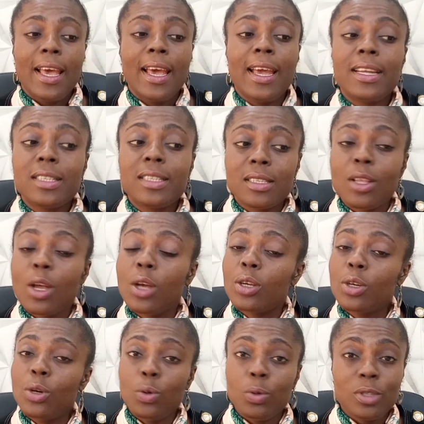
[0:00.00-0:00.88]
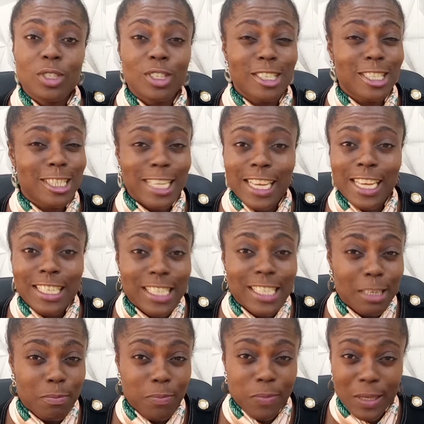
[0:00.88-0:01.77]
It's not good to start
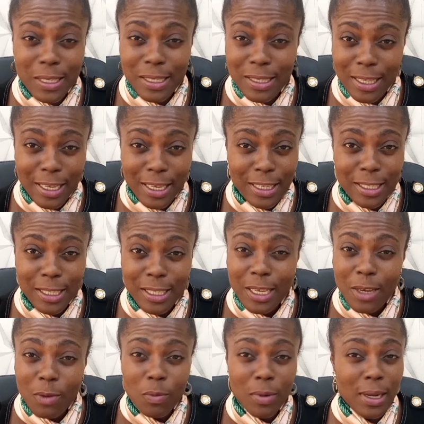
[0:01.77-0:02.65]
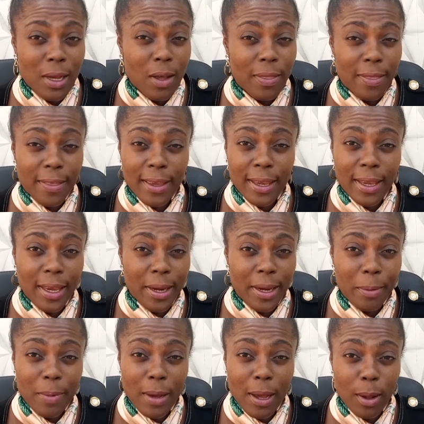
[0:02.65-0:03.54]
a business without
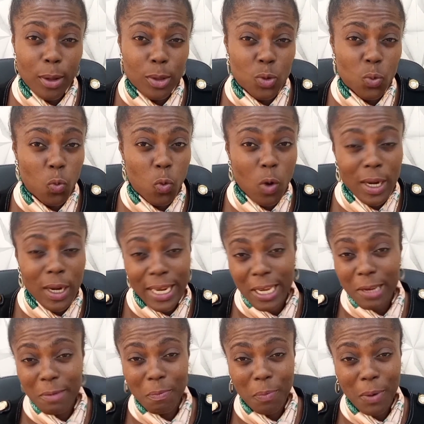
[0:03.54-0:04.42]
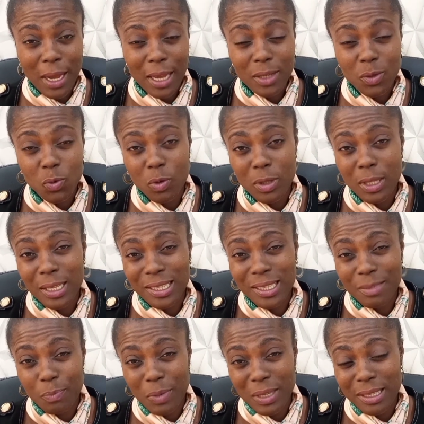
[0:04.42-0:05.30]
thinking about what impact will
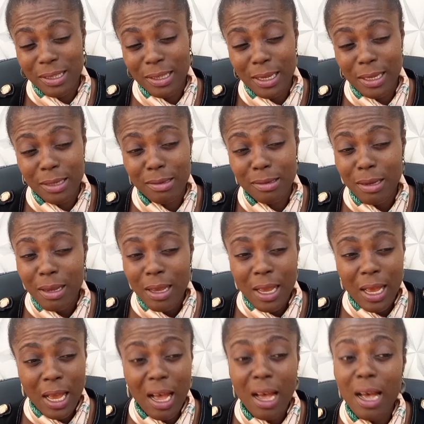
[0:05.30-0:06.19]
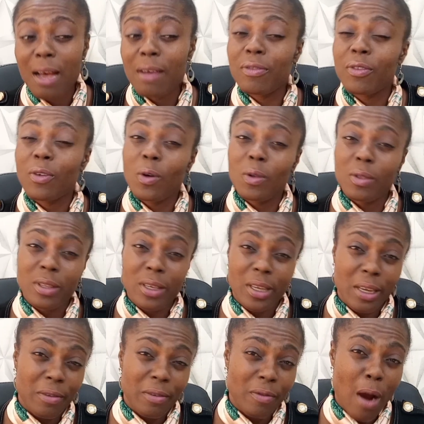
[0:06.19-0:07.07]
this business have on
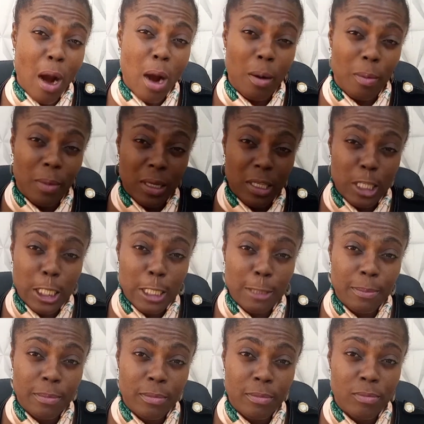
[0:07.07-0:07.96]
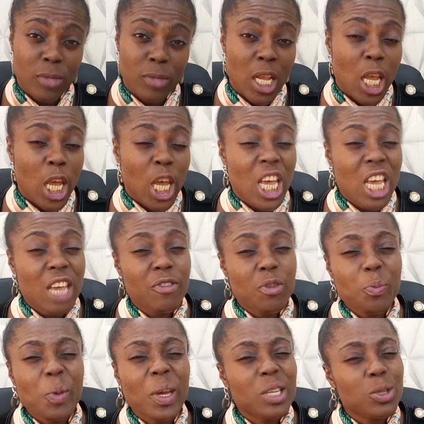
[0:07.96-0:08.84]
the environment.
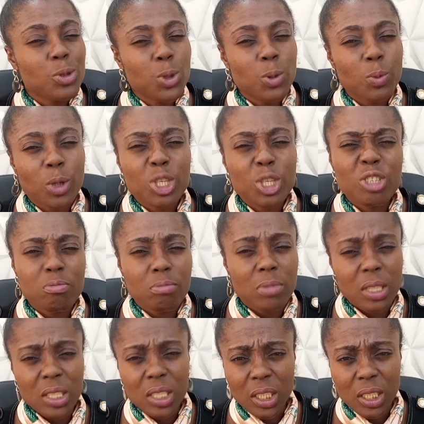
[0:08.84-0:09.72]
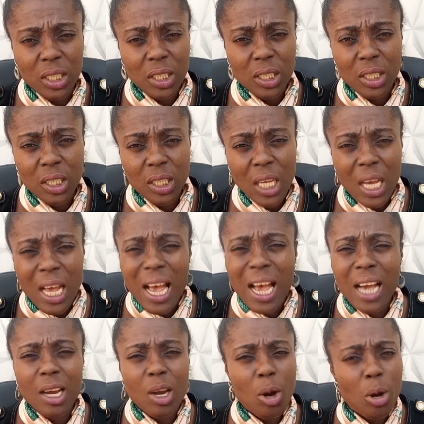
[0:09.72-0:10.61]
If you make so much money
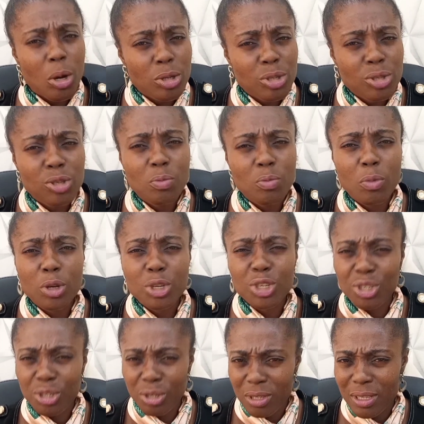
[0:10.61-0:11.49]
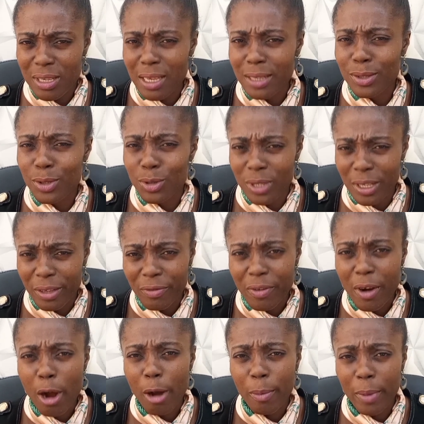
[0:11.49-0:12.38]
and cause so much nuisance to the
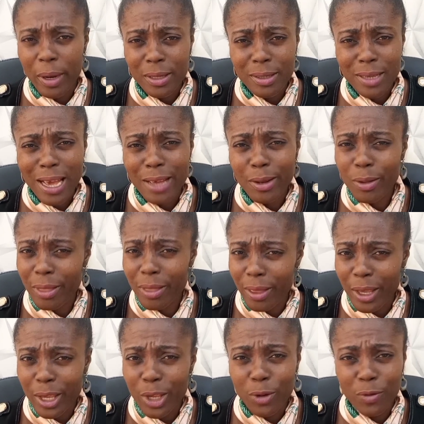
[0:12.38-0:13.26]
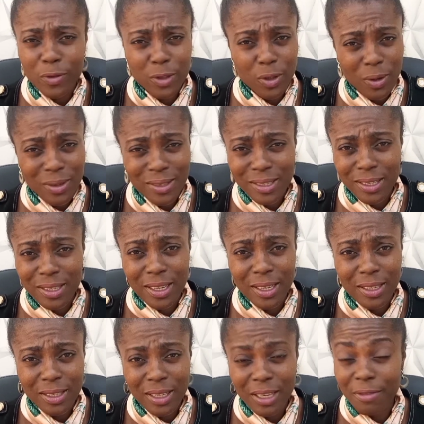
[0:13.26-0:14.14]
environment, I don't think you've
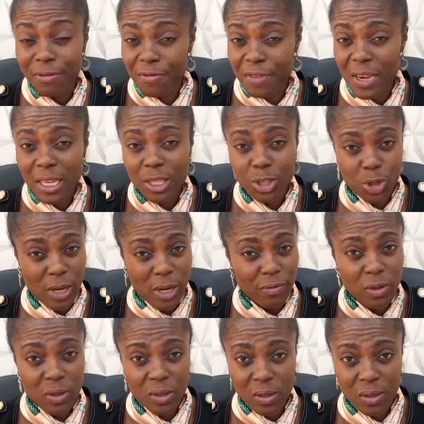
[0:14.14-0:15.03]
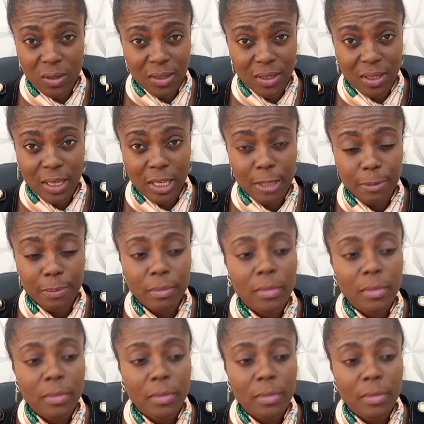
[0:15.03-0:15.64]
succeeded. In fact, you have not succeeded.